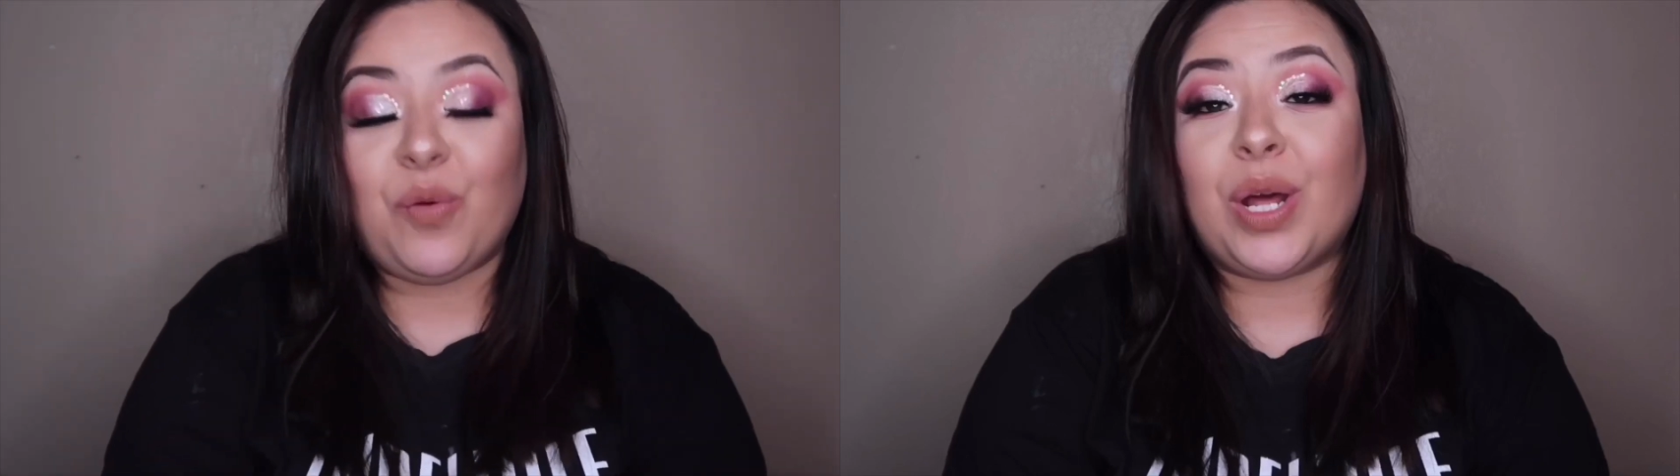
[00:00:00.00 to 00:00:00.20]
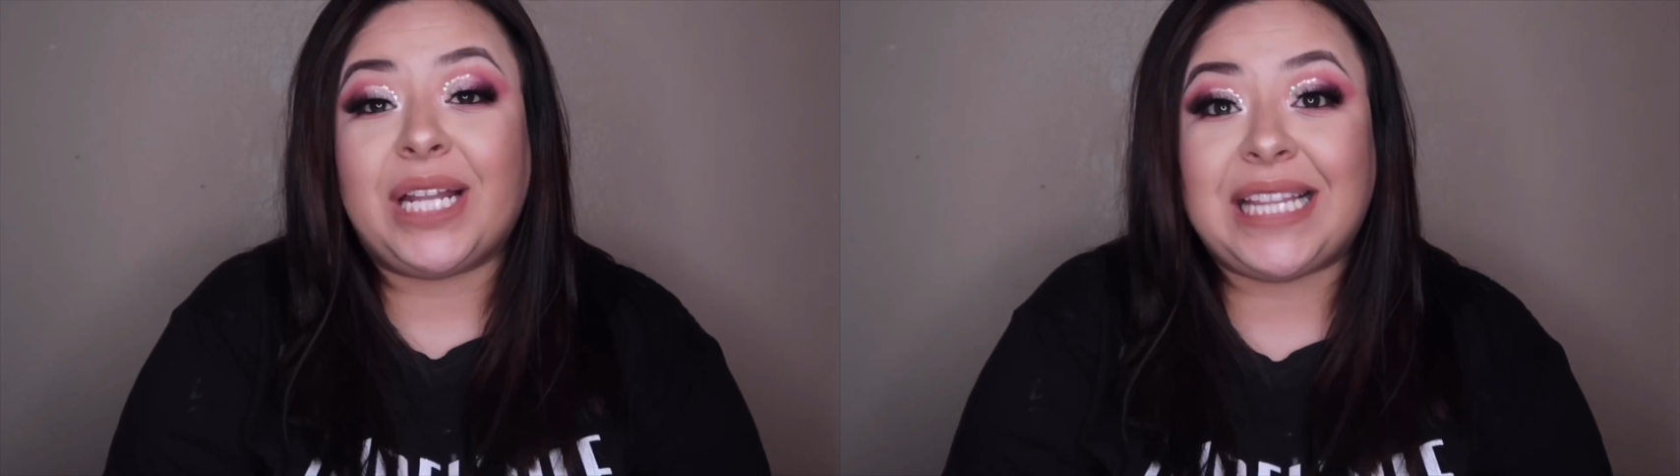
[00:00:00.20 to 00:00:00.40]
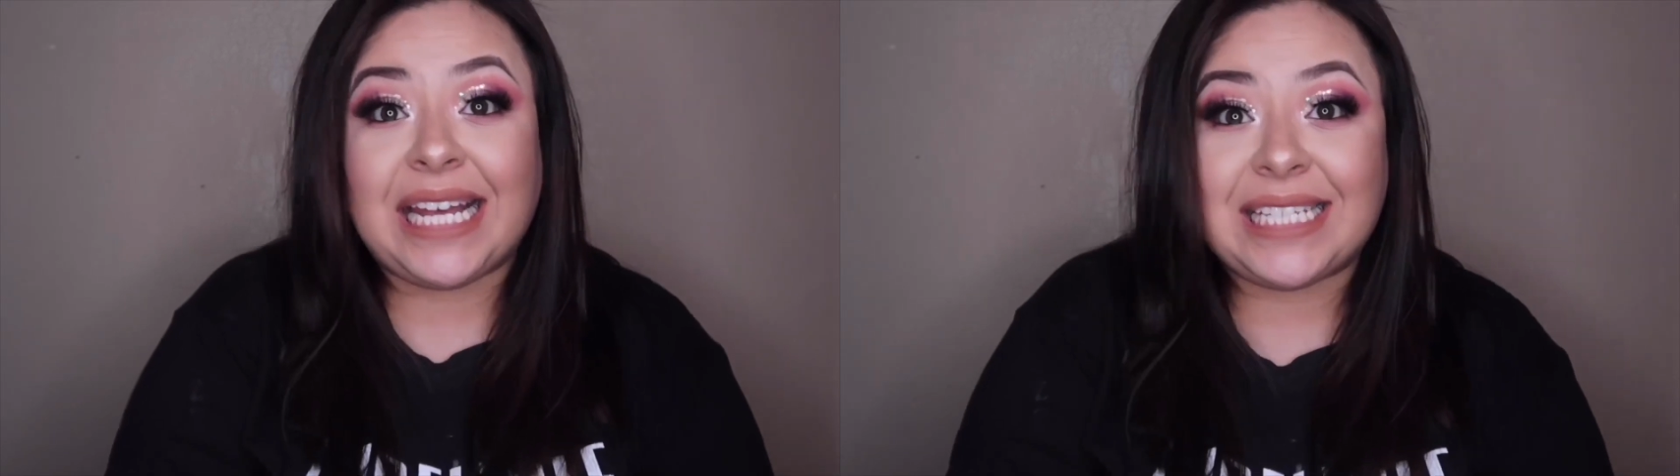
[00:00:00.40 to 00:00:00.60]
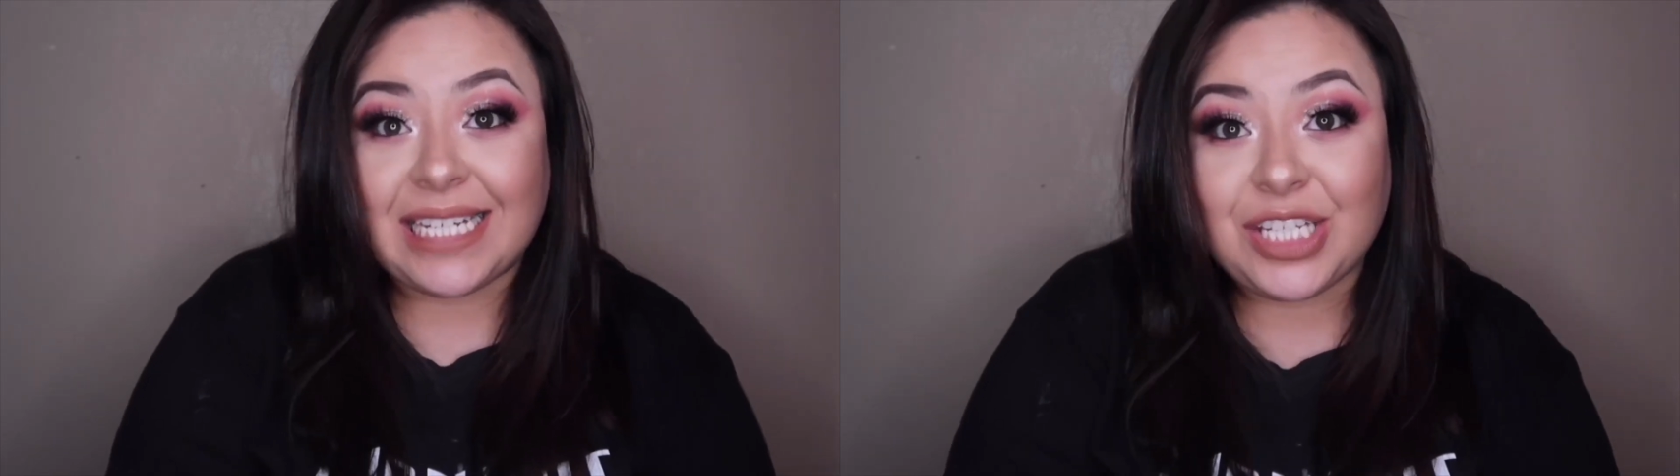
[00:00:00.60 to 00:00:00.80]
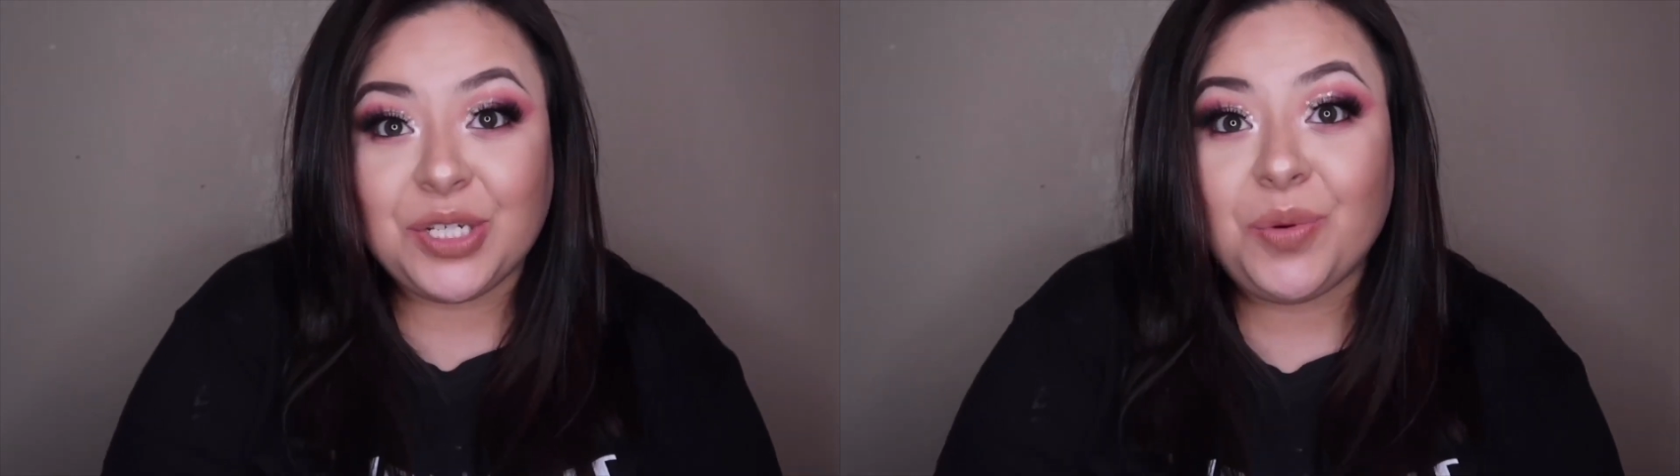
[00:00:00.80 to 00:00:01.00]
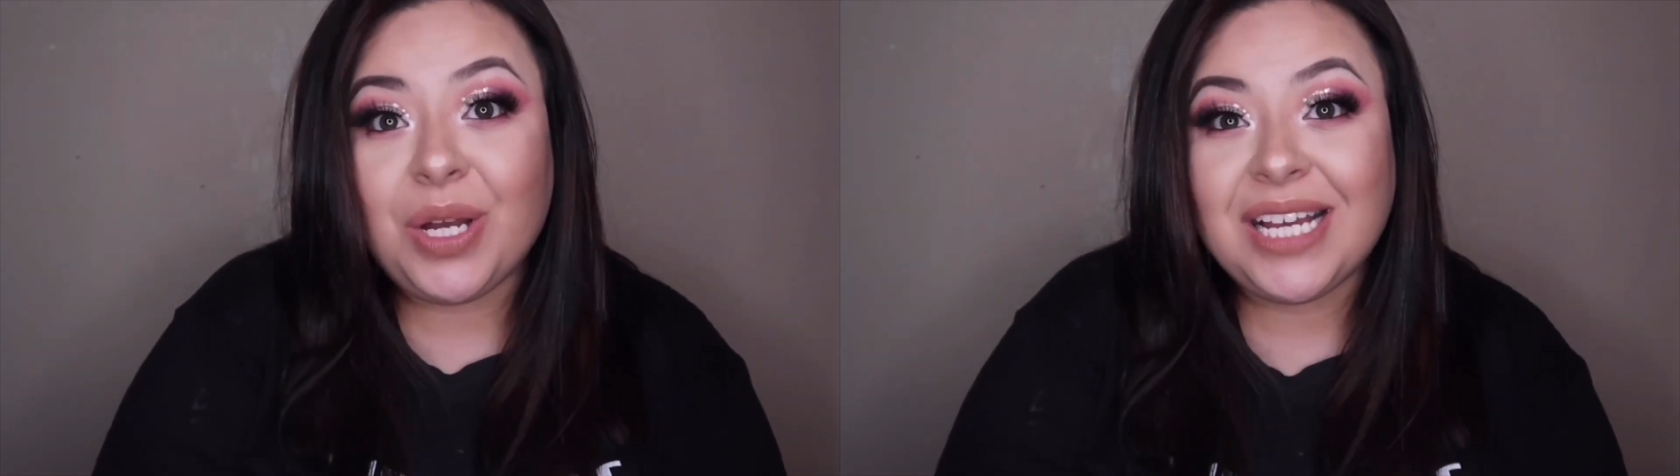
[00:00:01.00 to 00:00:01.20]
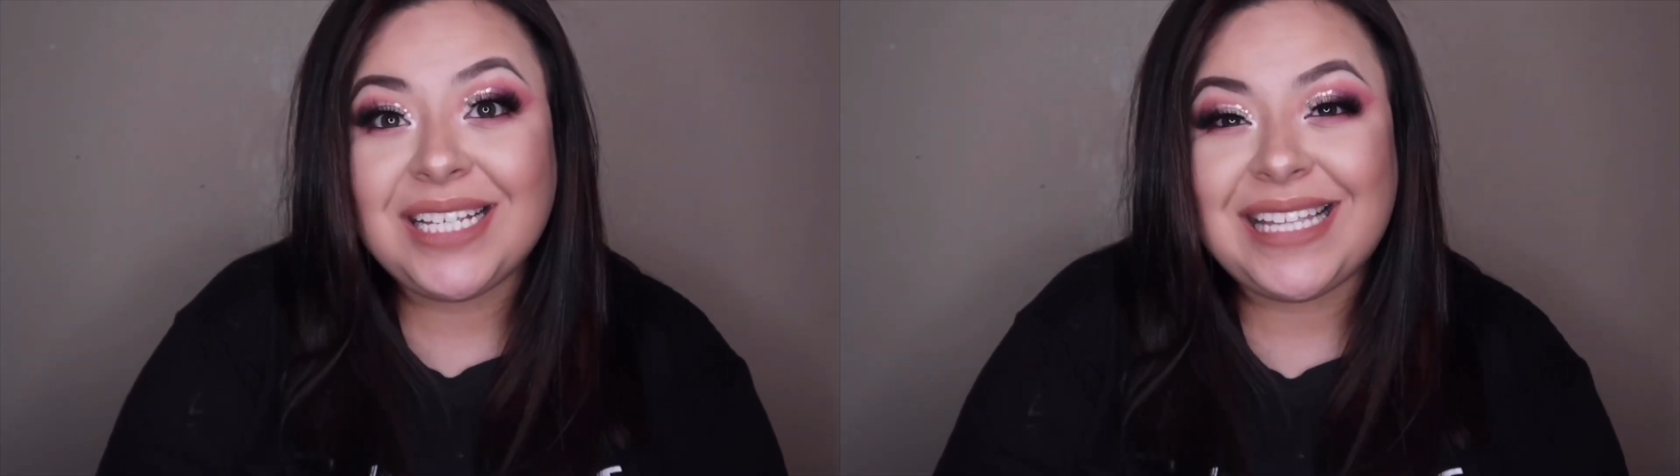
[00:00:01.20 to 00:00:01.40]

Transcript: what they did to us.